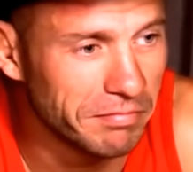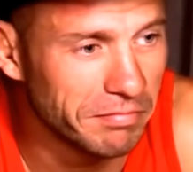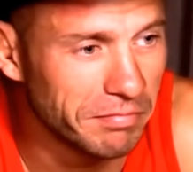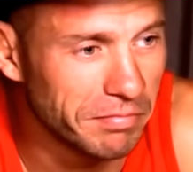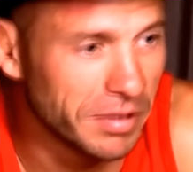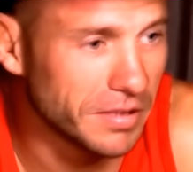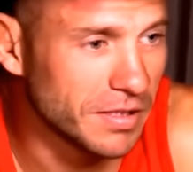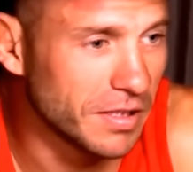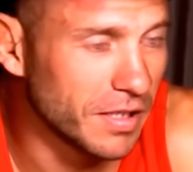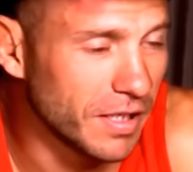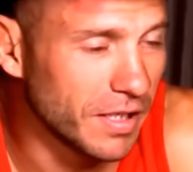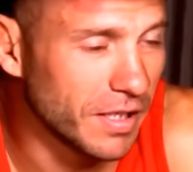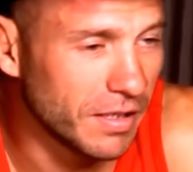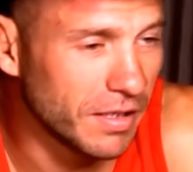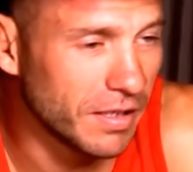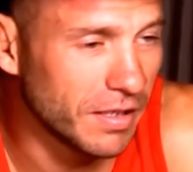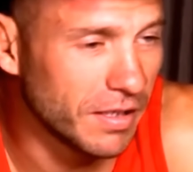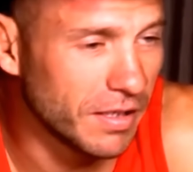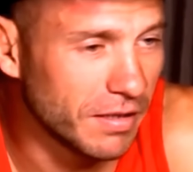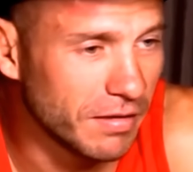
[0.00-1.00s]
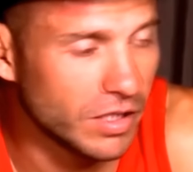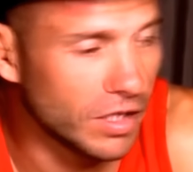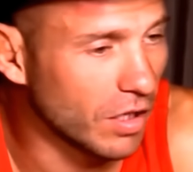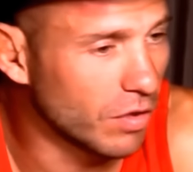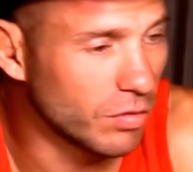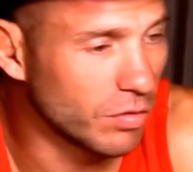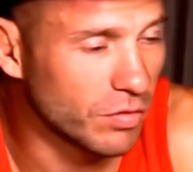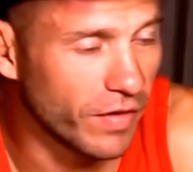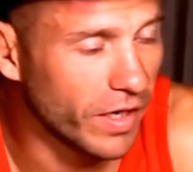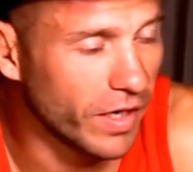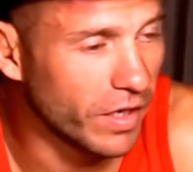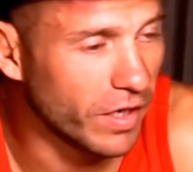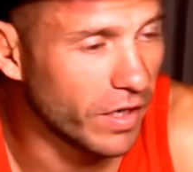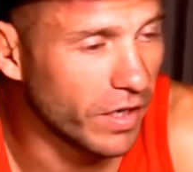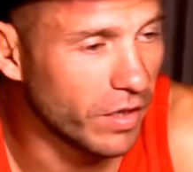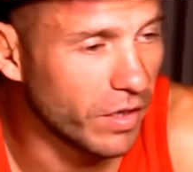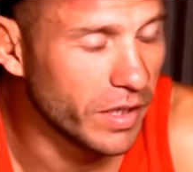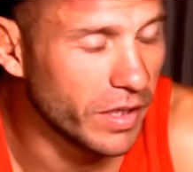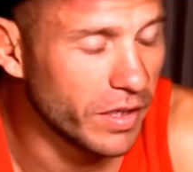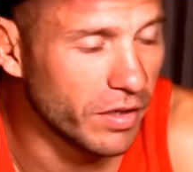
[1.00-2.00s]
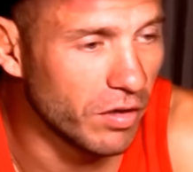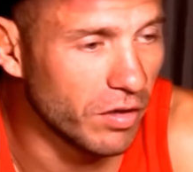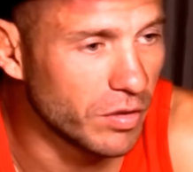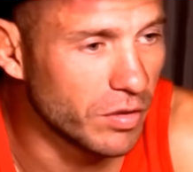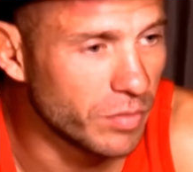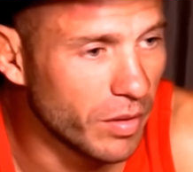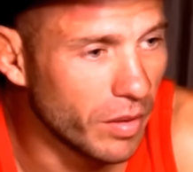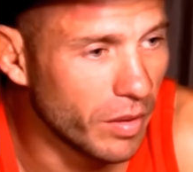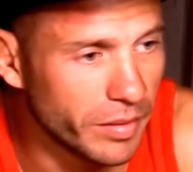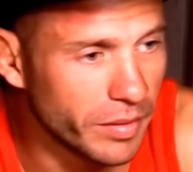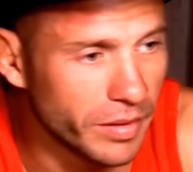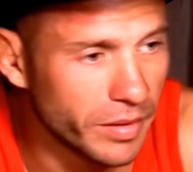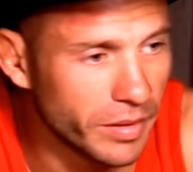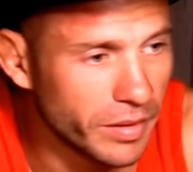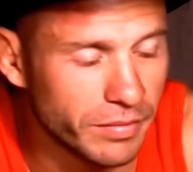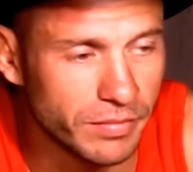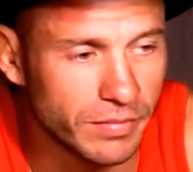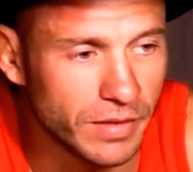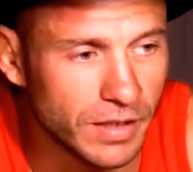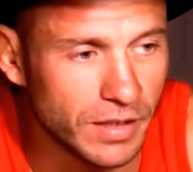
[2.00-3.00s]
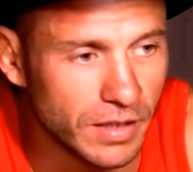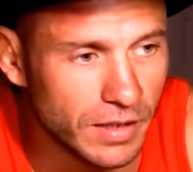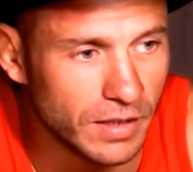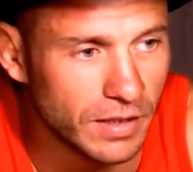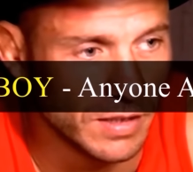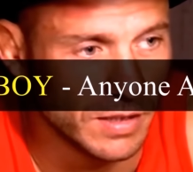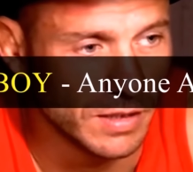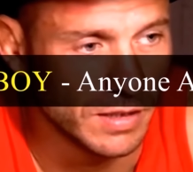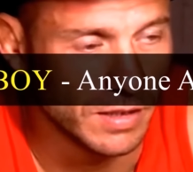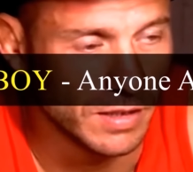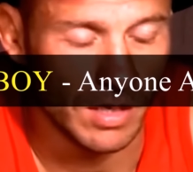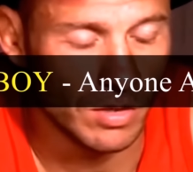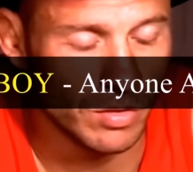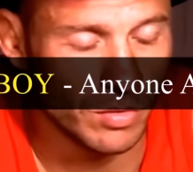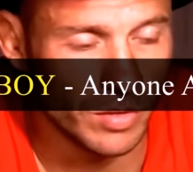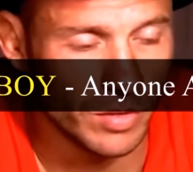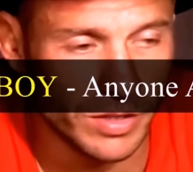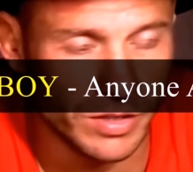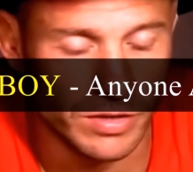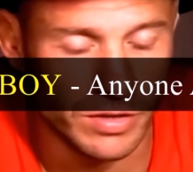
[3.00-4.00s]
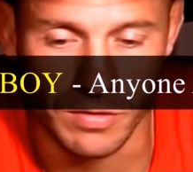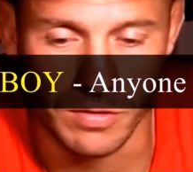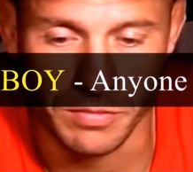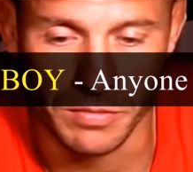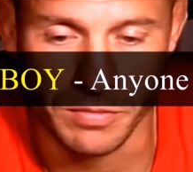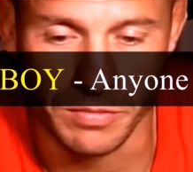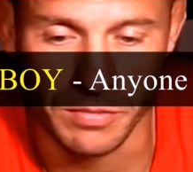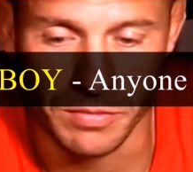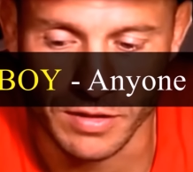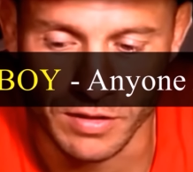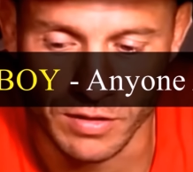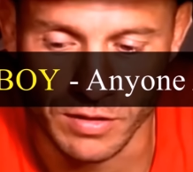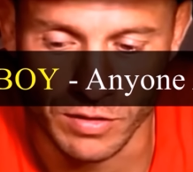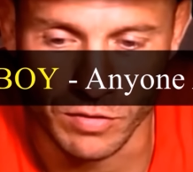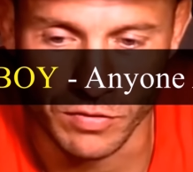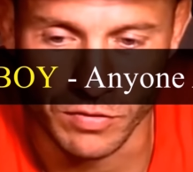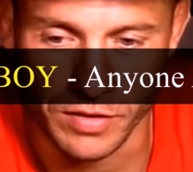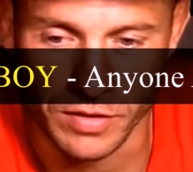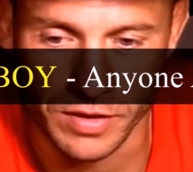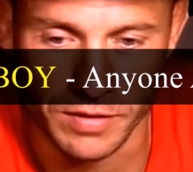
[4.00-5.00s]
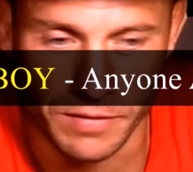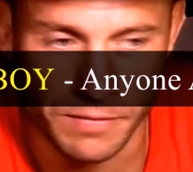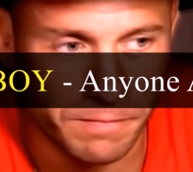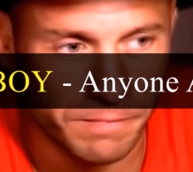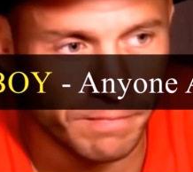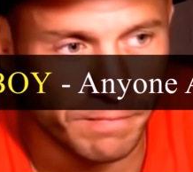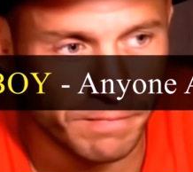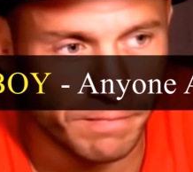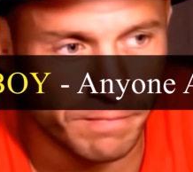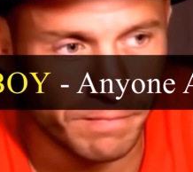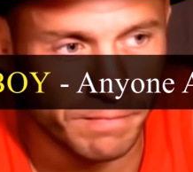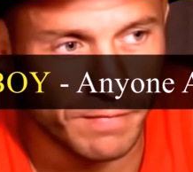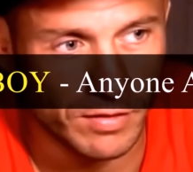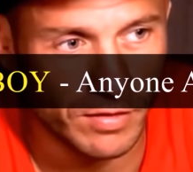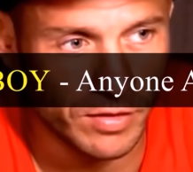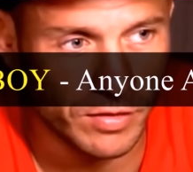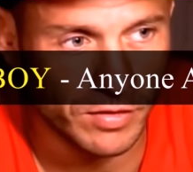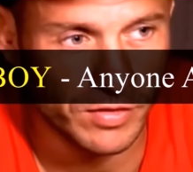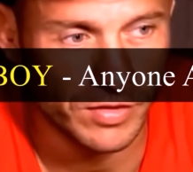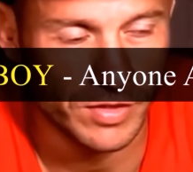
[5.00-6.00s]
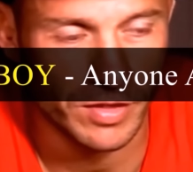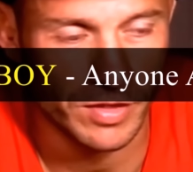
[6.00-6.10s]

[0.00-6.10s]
Plus, I think he just got this fight quick. You know, he's probably, I don't know what he's doing, but uh, hopefully they'll hear this